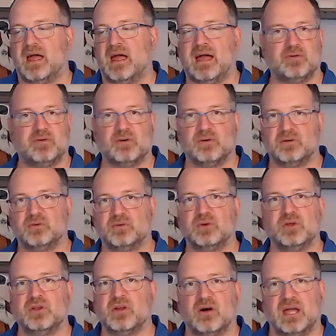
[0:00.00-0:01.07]
do
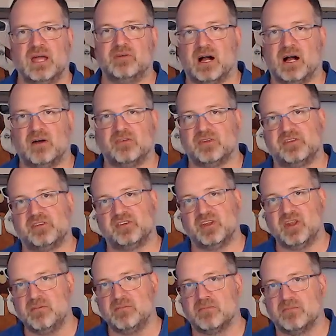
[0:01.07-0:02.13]
you know every house in the
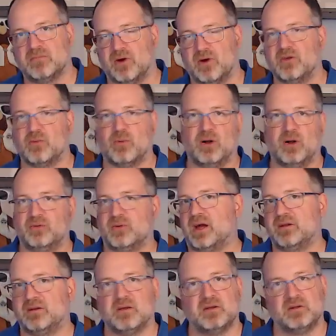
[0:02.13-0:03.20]
city or in the world,
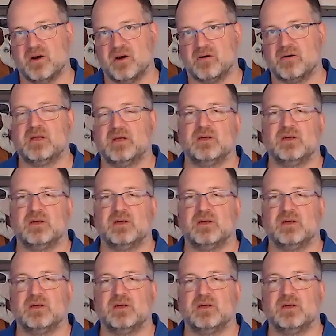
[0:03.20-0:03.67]
right? No.